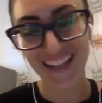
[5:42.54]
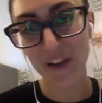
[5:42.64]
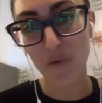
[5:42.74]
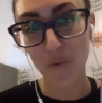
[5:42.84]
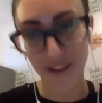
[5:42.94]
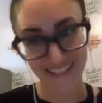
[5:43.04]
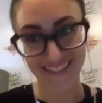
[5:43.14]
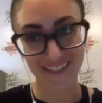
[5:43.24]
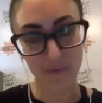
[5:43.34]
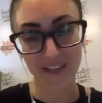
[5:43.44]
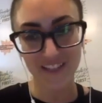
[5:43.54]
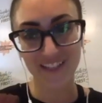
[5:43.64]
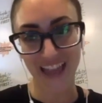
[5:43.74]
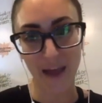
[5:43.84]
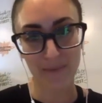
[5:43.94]
What
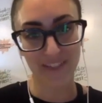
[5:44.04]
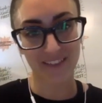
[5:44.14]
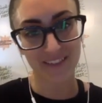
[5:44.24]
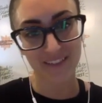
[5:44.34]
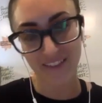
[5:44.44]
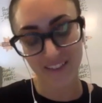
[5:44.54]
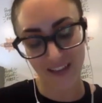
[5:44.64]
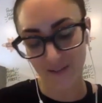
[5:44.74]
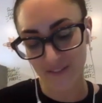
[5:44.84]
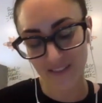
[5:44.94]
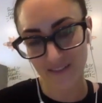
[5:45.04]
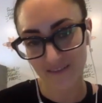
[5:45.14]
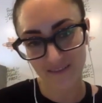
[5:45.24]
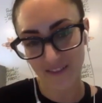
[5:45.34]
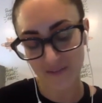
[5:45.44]
just happened? Yeah, it
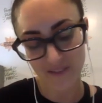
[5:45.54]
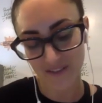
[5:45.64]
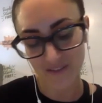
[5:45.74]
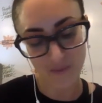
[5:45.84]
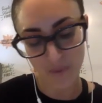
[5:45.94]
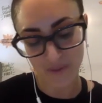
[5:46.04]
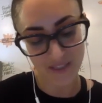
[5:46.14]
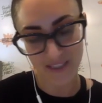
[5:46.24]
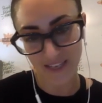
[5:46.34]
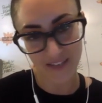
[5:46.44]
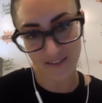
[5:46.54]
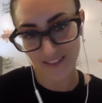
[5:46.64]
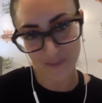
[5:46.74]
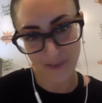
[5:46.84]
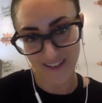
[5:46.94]
was just the most insane
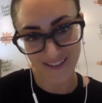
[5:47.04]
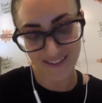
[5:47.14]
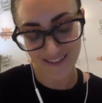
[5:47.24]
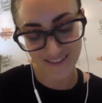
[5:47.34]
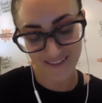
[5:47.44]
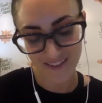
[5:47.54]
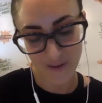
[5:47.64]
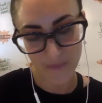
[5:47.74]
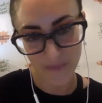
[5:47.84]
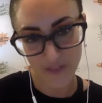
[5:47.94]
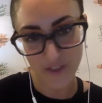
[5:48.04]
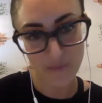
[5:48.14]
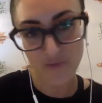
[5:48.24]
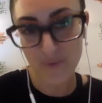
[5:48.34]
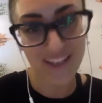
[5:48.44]
experience. So you took
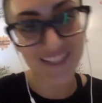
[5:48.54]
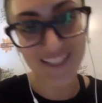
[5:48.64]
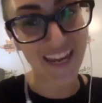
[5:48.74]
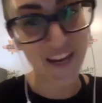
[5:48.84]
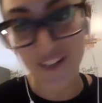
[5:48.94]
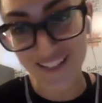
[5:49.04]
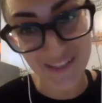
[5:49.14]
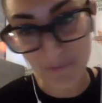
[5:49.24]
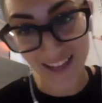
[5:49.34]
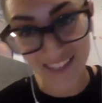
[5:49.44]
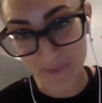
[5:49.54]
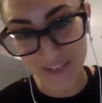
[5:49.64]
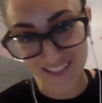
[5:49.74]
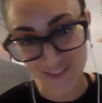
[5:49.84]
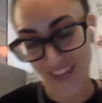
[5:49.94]
me from being the scaredest
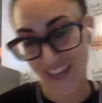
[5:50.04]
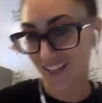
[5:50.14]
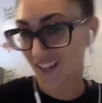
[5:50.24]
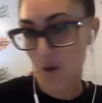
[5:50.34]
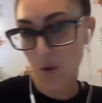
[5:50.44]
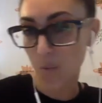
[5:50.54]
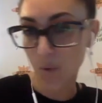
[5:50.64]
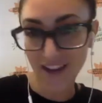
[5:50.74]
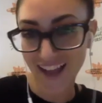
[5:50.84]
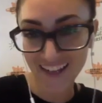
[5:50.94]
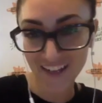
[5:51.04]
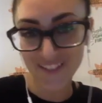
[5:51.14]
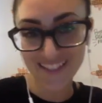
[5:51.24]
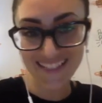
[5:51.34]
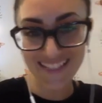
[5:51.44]
pessimist of like, what kind
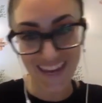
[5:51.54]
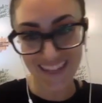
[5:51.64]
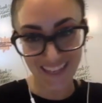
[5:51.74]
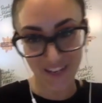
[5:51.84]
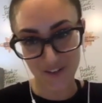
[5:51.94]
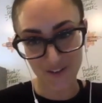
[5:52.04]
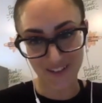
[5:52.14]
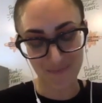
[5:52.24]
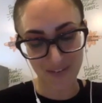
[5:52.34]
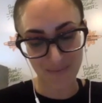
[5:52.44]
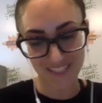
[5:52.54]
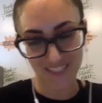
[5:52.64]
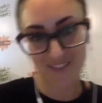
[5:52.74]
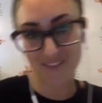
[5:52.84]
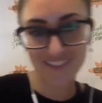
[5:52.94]
of insane thing are you going to make me
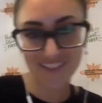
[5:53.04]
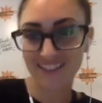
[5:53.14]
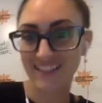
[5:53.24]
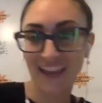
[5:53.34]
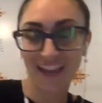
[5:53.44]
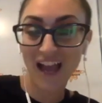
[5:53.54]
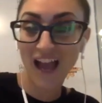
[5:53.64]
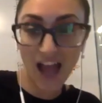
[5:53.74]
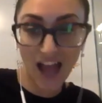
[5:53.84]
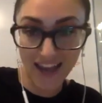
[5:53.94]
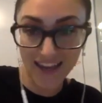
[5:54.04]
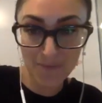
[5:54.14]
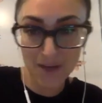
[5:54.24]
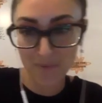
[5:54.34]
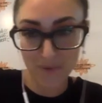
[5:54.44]
do, to just like, I
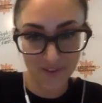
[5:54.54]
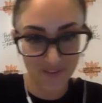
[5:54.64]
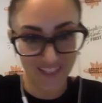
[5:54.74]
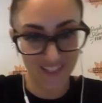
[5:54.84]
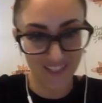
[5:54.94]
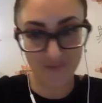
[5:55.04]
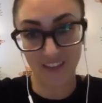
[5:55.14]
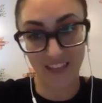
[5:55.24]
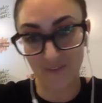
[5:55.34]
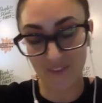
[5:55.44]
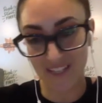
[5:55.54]
am on board for this for life. This